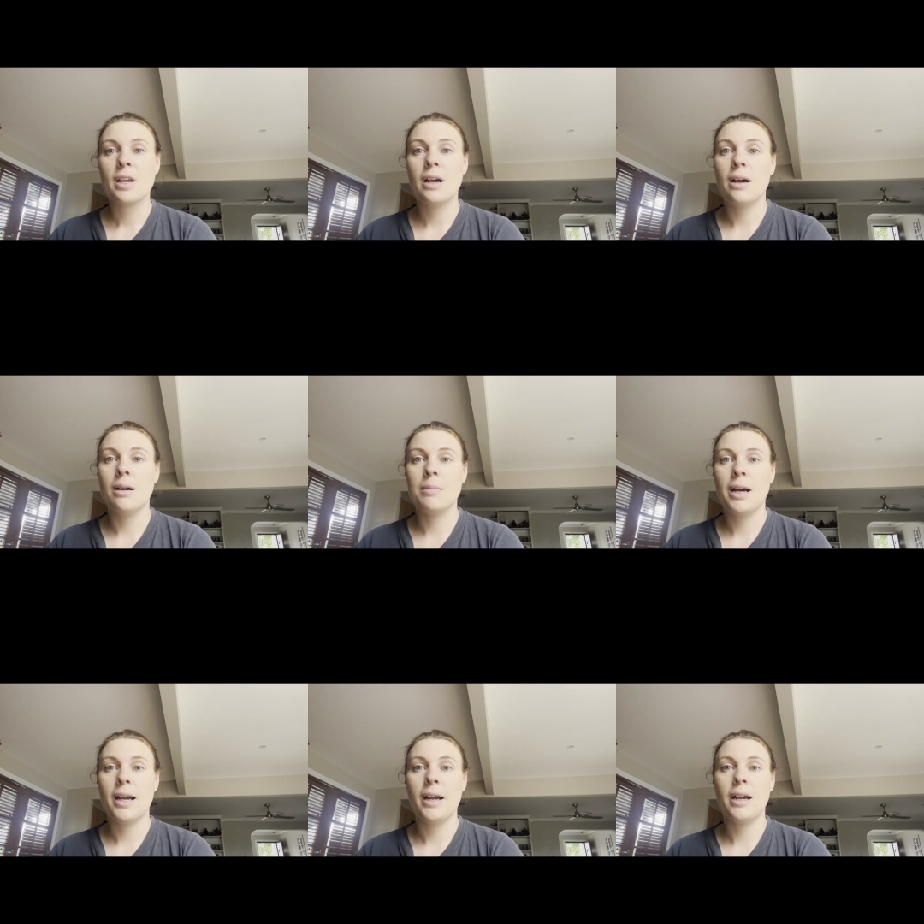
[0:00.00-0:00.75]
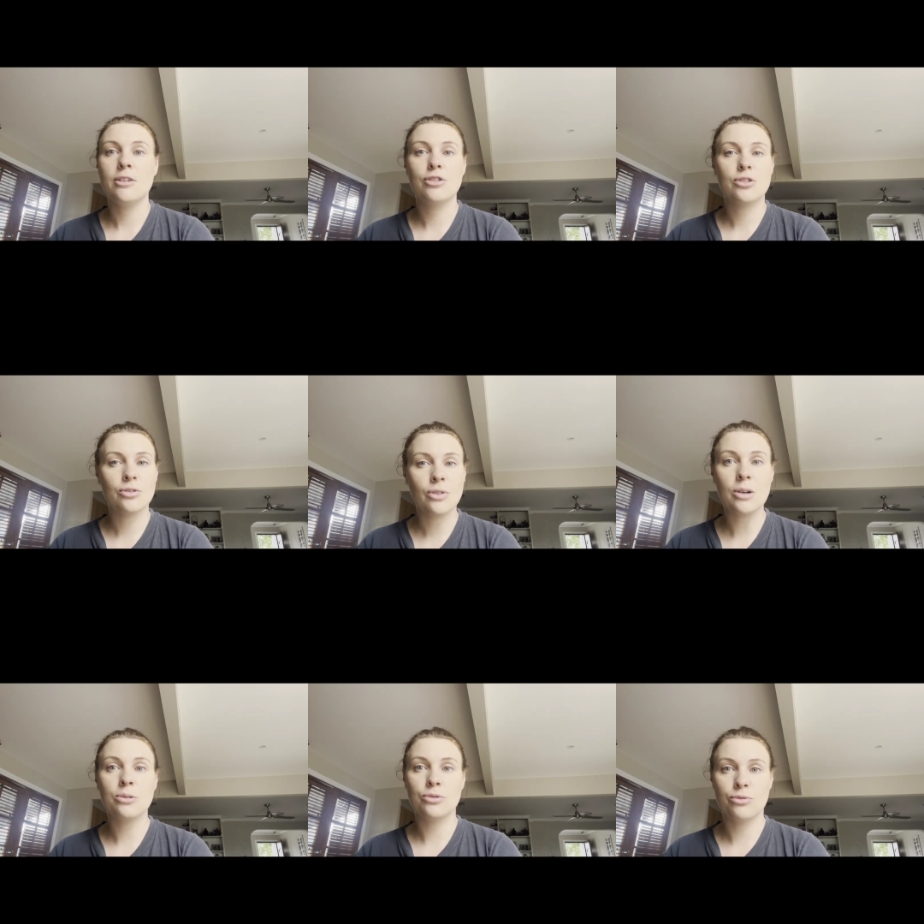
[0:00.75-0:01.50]
I
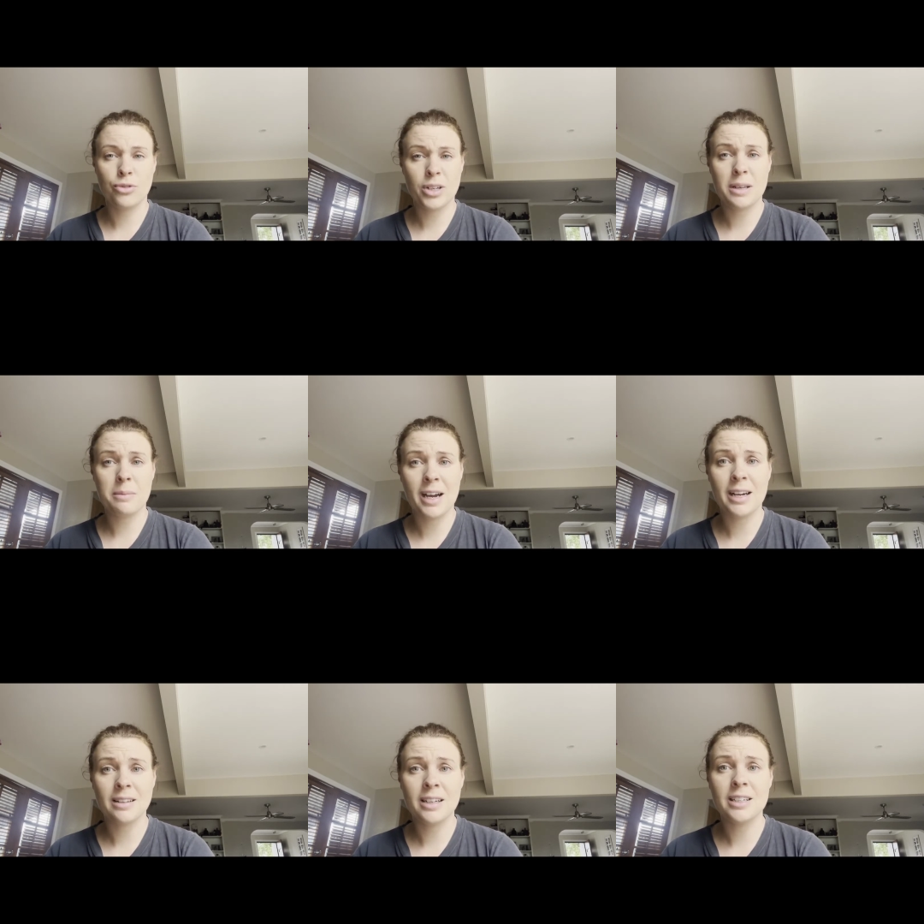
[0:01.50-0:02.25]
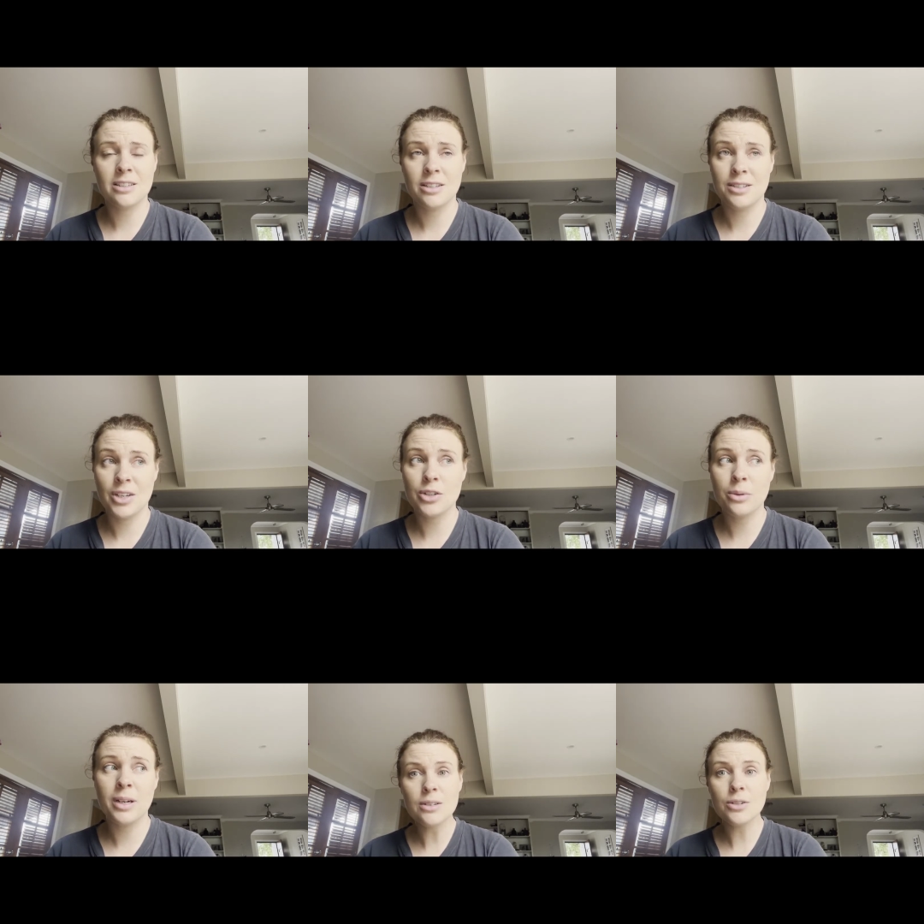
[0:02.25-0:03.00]
struggled really badly to stick
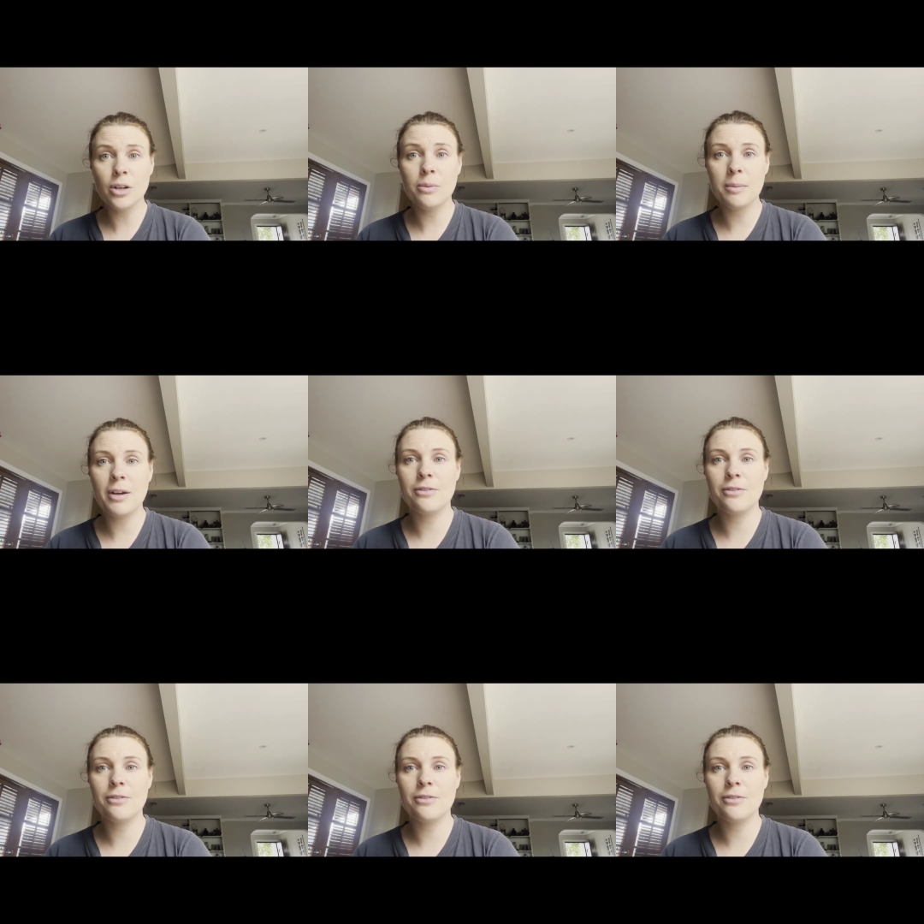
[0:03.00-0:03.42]
to it. So when my